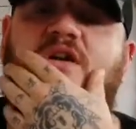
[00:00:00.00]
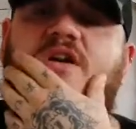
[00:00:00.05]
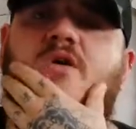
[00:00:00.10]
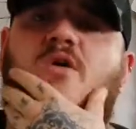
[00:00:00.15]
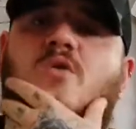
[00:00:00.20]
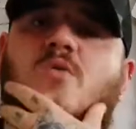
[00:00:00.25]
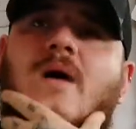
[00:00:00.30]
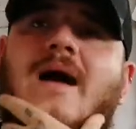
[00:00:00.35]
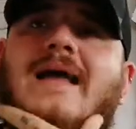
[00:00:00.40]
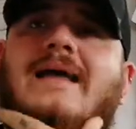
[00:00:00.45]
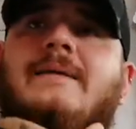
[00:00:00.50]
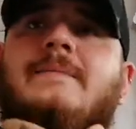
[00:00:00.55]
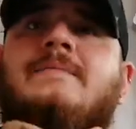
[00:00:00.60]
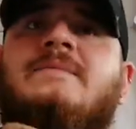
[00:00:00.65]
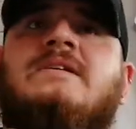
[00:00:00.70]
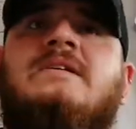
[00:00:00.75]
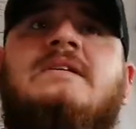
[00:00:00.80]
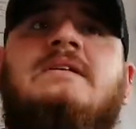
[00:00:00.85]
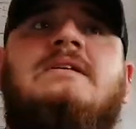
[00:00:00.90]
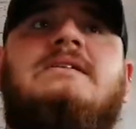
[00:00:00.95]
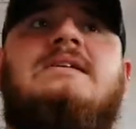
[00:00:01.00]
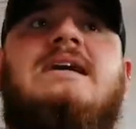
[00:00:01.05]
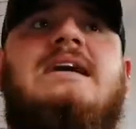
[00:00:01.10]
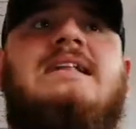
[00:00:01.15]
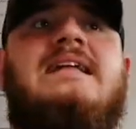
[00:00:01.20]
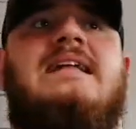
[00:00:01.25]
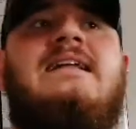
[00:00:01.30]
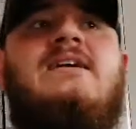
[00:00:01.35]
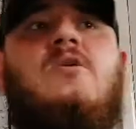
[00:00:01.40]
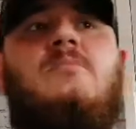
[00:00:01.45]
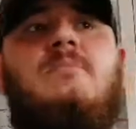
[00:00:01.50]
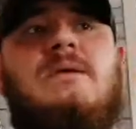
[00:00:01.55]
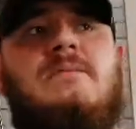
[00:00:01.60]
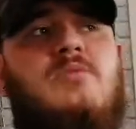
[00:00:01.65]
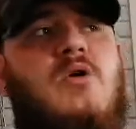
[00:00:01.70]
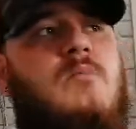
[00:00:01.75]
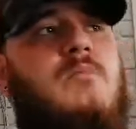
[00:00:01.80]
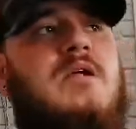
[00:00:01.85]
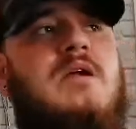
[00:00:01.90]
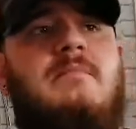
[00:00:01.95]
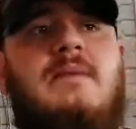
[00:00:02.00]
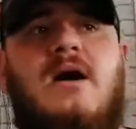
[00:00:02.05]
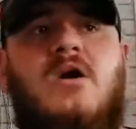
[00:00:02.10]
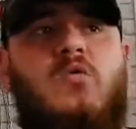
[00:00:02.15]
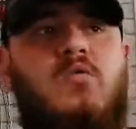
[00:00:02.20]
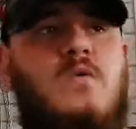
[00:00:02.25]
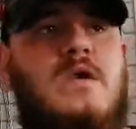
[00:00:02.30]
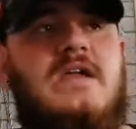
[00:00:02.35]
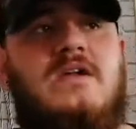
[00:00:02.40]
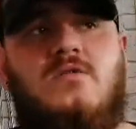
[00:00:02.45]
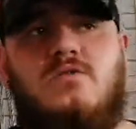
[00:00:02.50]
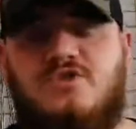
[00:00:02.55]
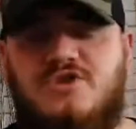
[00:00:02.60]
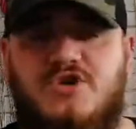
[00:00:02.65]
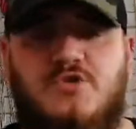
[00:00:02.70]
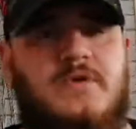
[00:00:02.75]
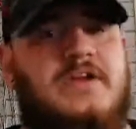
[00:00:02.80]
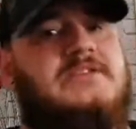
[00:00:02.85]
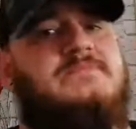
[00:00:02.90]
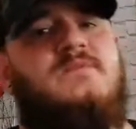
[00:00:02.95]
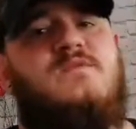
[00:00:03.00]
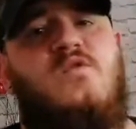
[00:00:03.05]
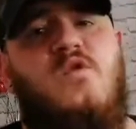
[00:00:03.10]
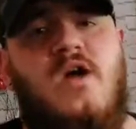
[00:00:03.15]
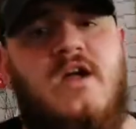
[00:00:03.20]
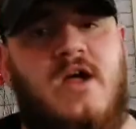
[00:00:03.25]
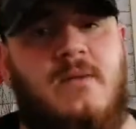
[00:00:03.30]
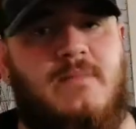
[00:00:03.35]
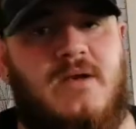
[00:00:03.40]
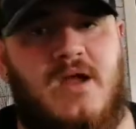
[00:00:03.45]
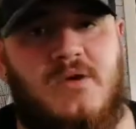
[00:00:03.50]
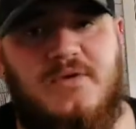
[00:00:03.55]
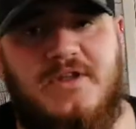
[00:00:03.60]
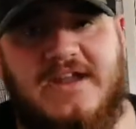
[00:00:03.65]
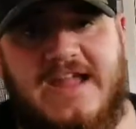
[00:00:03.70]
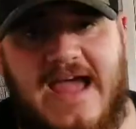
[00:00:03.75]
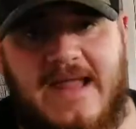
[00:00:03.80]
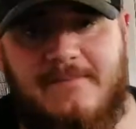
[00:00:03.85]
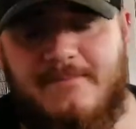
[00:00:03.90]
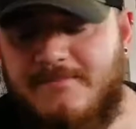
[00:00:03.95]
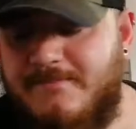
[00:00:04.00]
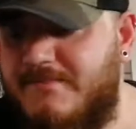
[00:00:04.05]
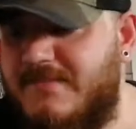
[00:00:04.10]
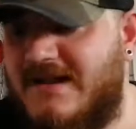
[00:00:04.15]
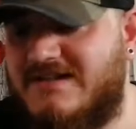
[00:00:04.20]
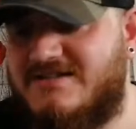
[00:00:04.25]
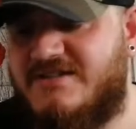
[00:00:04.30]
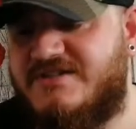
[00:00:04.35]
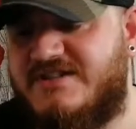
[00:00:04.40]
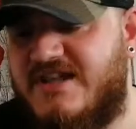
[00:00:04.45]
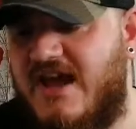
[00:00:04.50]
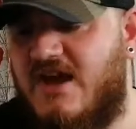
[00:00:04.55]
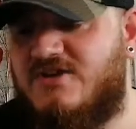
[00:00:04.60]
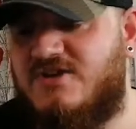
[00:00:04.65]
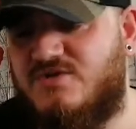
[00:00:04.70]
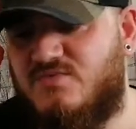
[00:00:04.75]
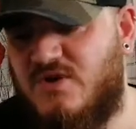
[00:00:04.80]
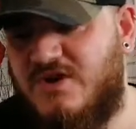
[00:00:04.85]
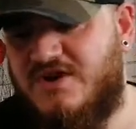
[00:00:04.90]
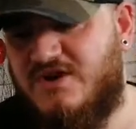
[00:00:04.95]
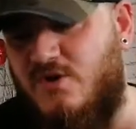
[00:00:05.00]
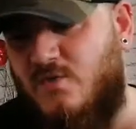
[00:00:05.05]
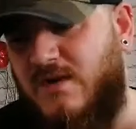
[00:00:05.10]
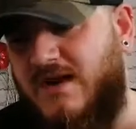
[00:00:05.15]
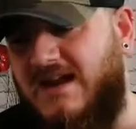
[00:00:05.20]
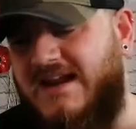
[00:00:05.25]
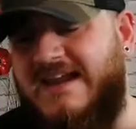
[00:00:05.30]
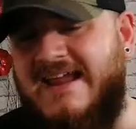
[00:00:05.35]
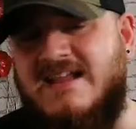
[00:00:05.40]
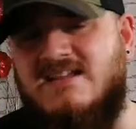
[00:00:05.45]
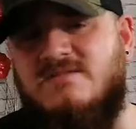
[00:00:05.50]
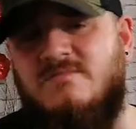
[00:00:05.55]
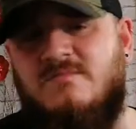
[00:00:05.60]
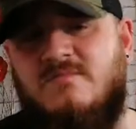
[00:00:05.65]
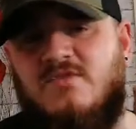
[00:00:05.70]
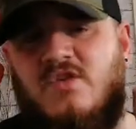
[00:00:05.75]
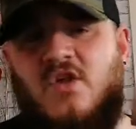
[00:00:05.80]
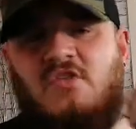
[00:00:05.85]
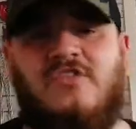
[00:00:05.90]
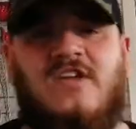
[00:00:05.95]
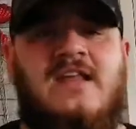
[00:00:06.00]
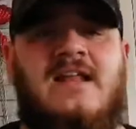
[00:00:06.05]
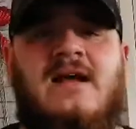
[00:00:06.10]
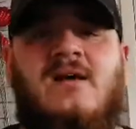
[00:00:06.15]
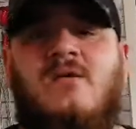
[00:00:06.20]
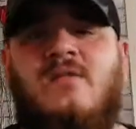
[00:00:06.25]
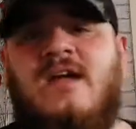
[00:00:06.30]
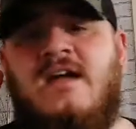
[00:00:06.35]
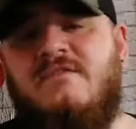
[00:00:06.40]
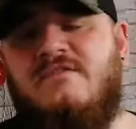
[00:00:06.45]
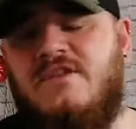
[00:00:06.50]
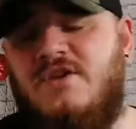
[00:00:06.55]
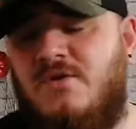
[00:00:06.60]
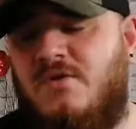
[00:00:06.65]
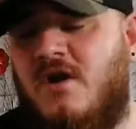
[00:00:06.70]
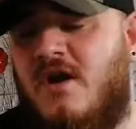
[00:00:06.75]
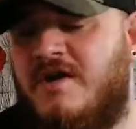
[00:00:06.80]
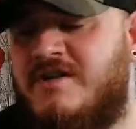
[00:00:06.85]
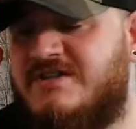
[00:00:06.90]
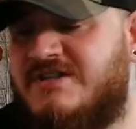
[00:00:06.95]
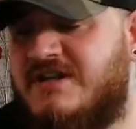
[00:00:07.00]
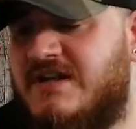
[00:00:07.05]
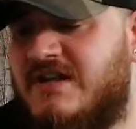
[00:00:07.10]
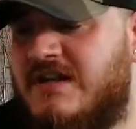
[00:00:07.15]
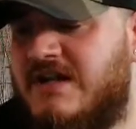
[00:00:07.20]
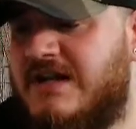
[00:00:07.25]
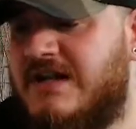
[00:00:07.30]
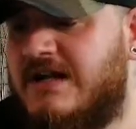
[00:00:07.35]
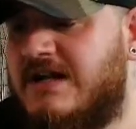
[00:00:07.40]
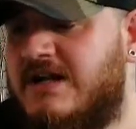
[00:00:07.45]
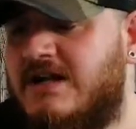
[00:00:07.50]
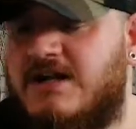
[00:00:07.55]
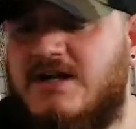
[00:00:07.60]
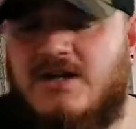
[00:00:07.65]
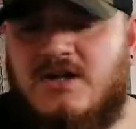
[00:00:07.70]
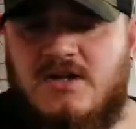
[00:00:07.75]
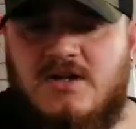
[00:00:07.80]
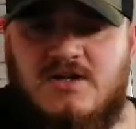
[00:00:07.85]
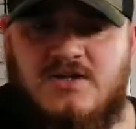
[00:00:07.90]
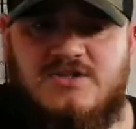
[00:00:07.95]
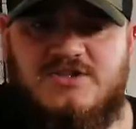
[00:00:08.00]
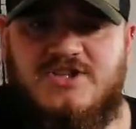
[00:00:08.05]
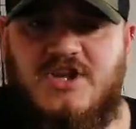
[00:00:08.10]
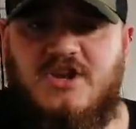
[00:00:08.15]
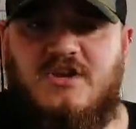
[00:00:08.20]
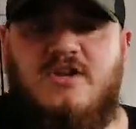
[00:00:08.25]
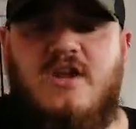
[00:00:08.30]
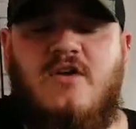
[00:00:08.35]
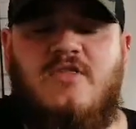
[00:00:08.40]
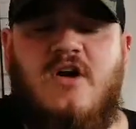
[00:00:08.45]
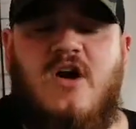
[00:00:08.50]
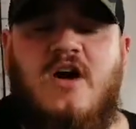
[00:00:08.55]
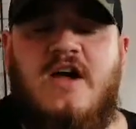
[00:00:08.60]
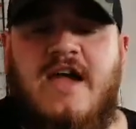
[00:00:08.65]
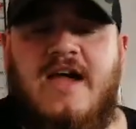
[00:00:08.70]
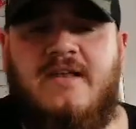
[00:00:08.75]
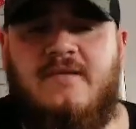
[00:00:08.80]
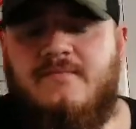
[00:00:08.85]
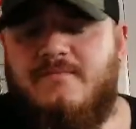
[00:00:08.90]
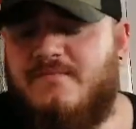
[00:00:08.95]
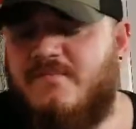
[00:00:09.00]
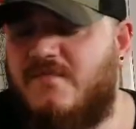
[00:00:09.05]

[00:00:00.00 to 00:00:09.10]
go away, and then it'll be probably about a week or 2 weeks before I upload again. But as I say, I just wanted to quickly get some content out there for you guys, so you know that I ain't